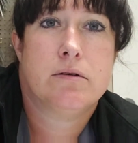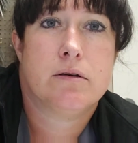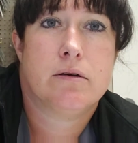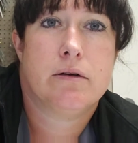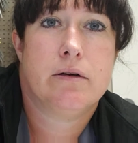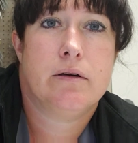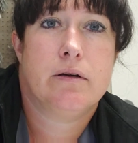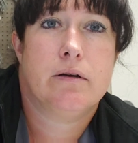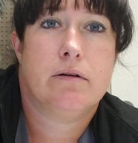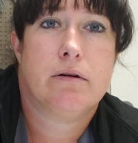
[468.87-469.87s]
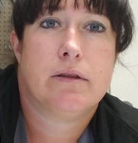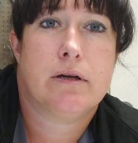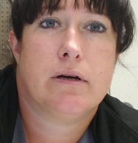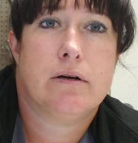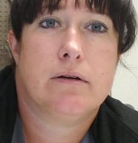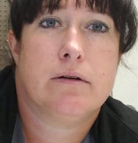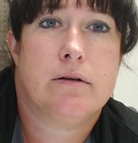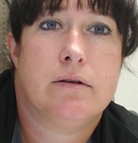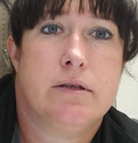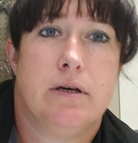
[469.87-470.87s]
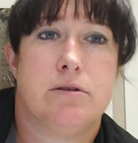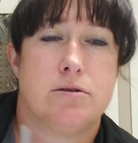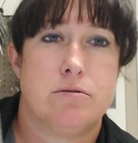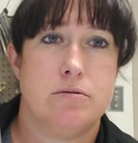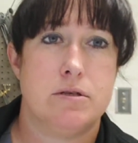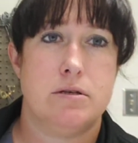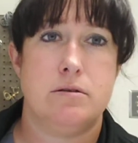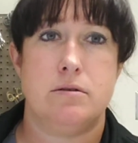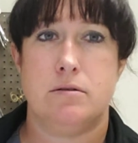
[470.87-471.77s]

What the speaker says: Sorry, right there. See how it screws in?